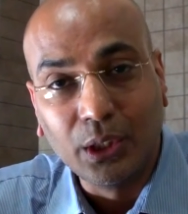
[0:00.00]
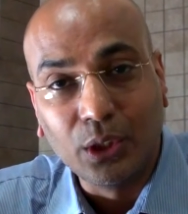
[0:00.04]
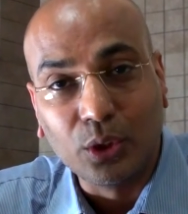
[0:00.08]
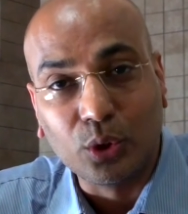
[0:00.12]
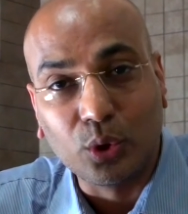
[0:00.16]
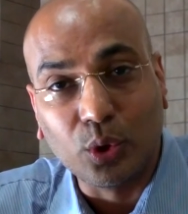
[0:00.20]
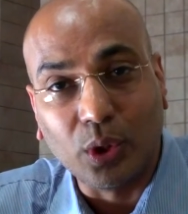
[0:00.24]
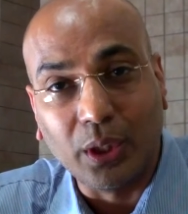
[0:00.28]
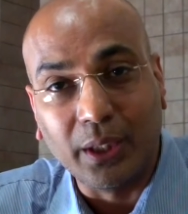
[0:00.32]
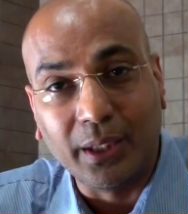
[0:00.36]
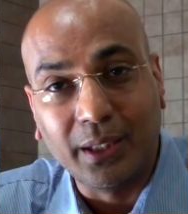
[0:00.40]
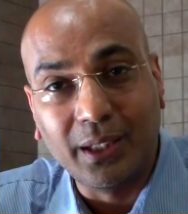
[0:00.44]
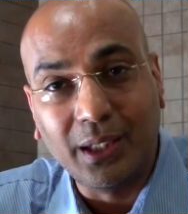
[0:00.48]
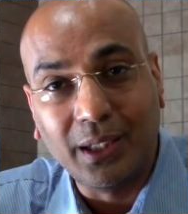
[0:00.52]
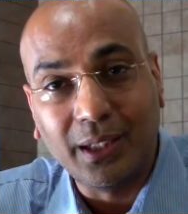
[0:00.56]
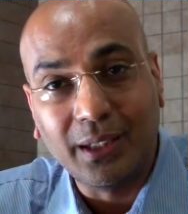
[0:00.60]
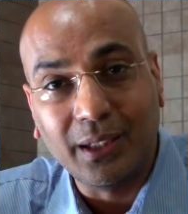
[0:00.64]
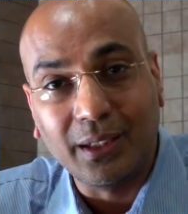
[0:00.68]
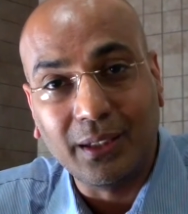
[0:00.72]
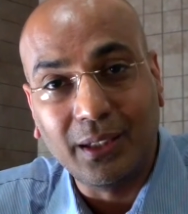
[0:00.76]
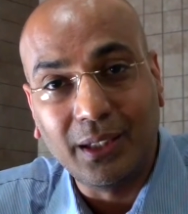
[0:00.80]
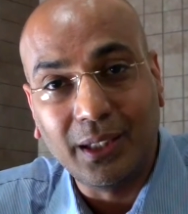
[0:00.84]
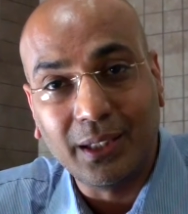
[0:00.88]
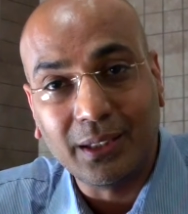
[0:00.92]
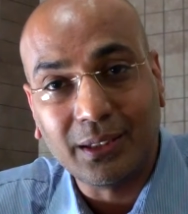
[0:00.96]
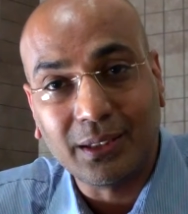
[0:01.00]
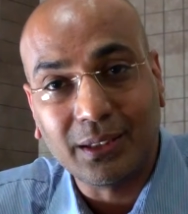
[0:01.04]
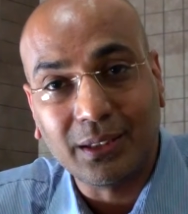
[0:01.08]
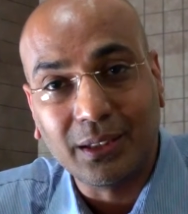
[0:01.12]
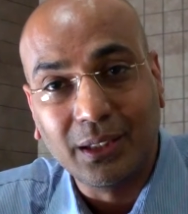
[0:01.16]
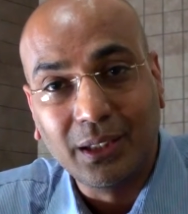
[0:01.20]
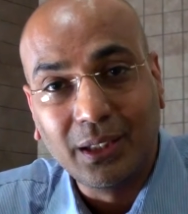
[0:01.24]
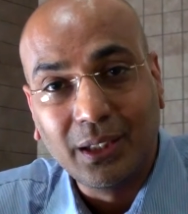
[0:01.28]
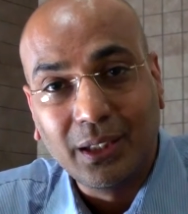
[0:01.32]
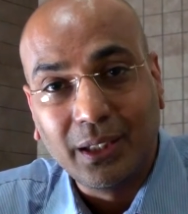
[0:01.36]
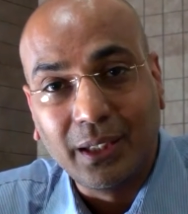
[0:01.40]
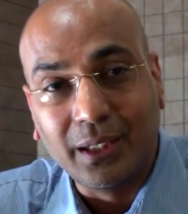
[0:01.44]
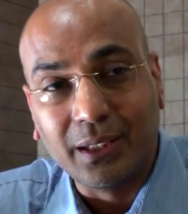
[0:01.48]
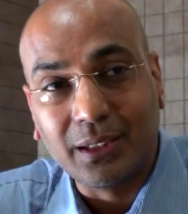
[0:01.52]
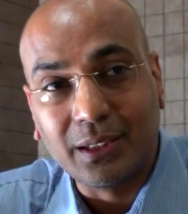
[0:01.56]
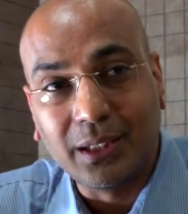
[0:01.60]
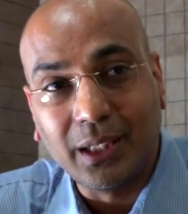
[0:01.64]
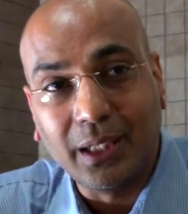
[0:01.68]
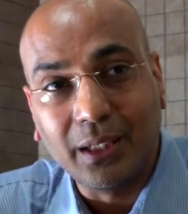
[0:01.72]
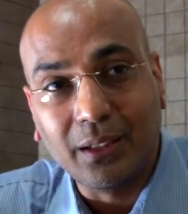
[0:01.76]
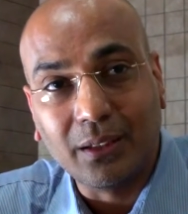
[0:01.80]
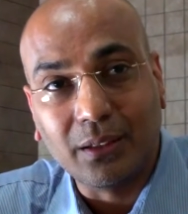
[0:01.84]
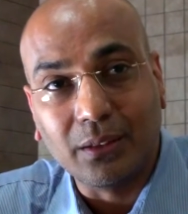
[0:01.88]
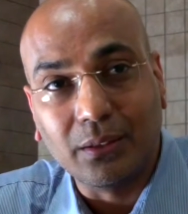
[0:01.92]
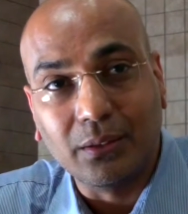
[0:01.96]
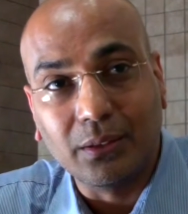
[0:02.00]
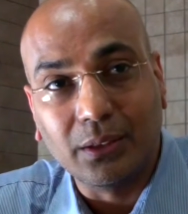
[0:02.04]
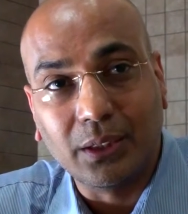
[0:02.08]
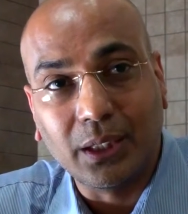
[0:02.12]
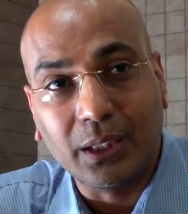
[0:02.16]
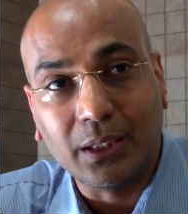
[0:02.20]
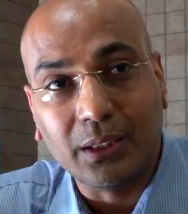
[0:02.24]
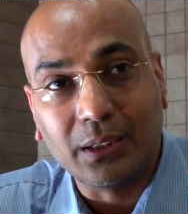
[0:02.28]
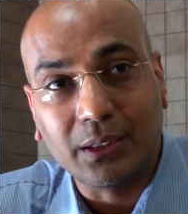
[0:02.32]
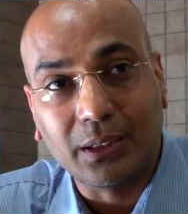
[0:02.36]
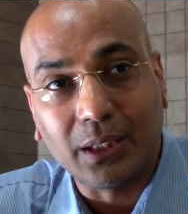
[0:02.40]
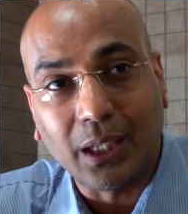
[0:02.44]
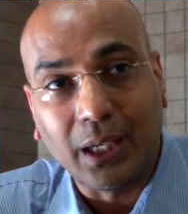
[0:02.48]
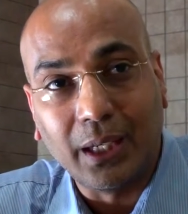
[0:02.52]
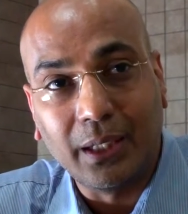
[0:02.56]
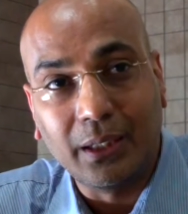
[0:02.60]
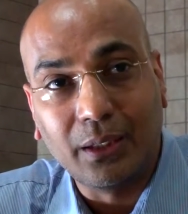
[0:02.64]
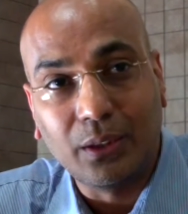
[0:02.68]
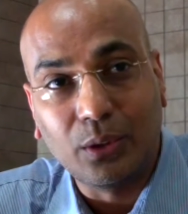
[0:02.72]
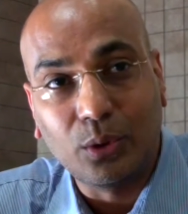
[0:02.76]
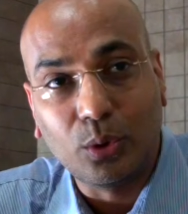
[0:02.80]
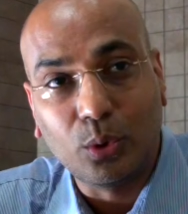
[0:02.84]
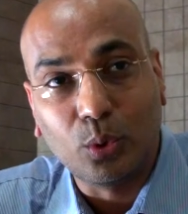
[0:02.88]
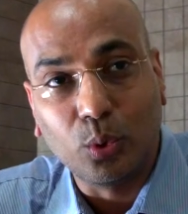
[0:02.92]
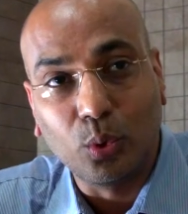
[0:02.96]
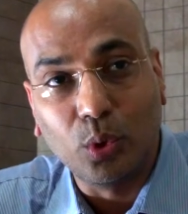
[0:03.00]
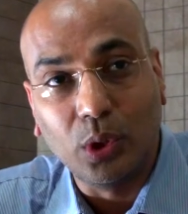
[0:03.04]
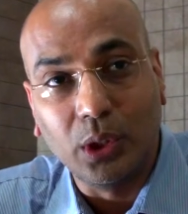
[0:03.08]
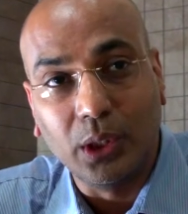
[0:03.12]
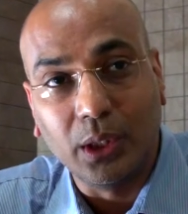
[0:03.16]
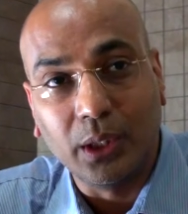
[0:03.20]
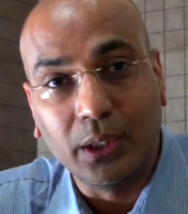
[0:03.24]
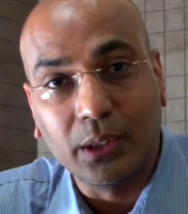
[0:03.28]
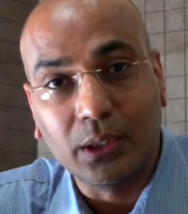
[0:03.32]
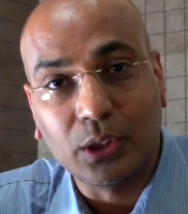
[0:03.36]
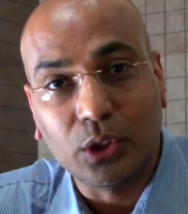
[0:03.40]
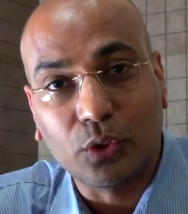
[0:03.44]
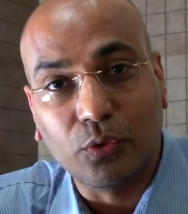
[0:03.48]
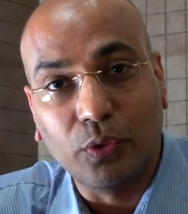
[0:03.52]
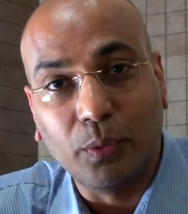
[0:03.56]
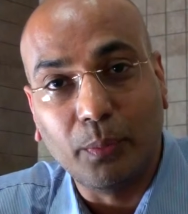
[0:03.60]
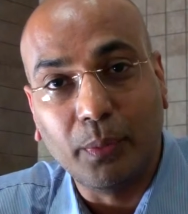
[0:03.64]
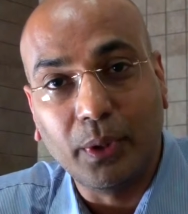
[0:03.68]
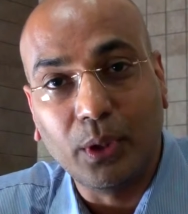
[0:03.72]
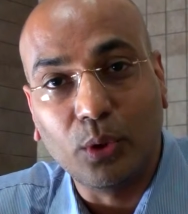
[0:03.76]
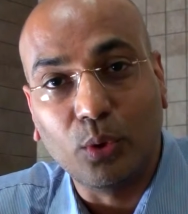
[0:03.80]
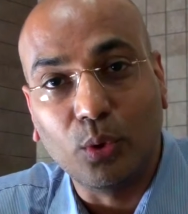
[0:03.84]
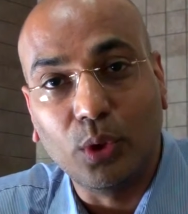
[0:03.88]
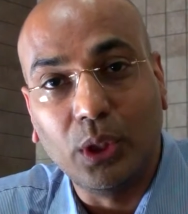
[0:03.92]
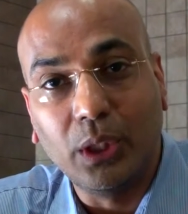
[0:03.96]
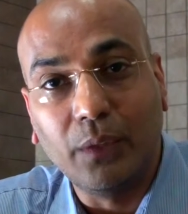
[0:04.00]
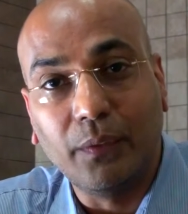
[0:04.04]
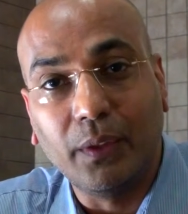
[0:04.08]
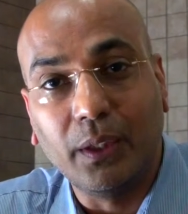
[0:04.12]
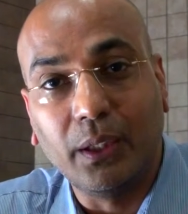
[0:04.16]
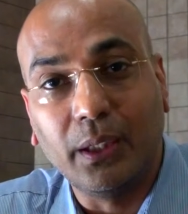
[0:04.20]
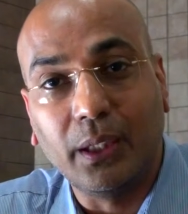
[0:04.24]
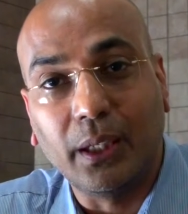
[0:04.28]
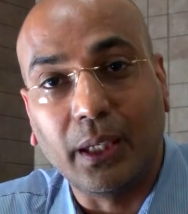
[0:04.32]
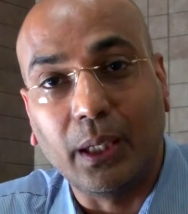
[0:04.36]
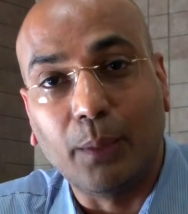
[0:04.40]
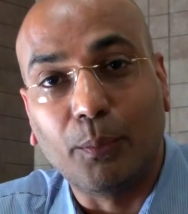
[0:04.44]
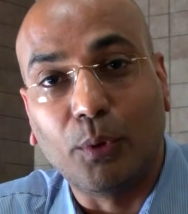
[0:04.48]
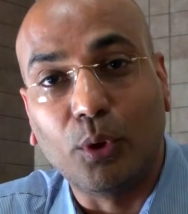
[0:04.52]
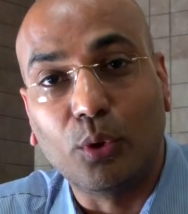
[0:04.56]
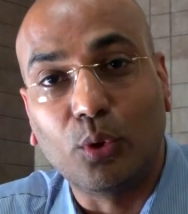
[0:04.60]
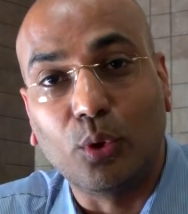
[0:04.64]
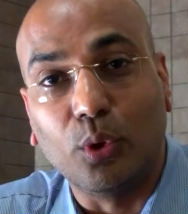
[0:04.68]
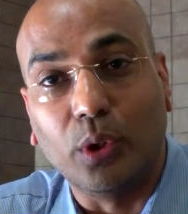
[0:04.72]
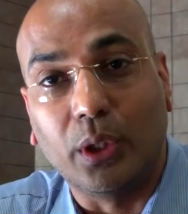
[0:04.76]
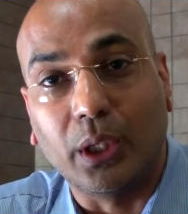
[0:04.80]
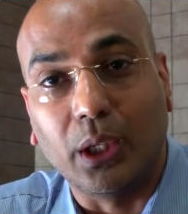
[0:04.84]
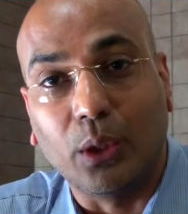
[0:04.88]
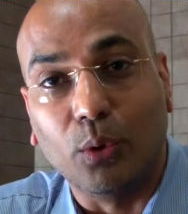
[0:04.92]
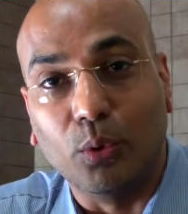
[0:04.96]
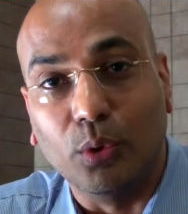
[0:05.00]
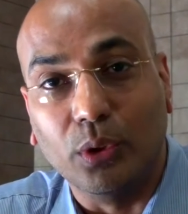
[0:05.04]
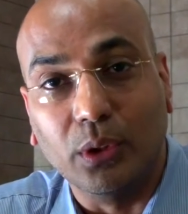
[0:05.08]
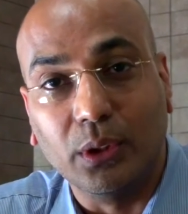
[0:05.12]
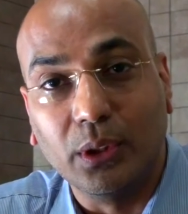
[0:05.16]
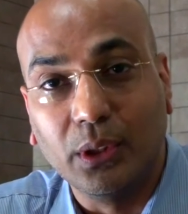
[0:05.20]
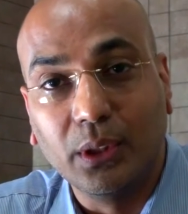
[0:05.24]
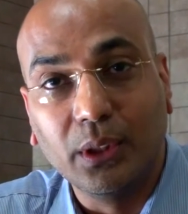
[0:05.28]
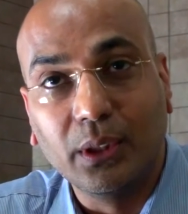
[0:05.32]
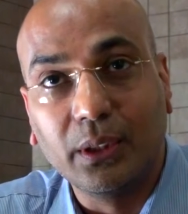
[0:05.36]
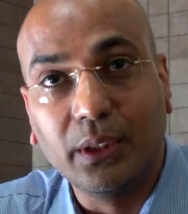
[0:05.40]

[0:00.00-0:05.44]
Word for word: So until and unless it's like they start to learn swimming only when they're about to drown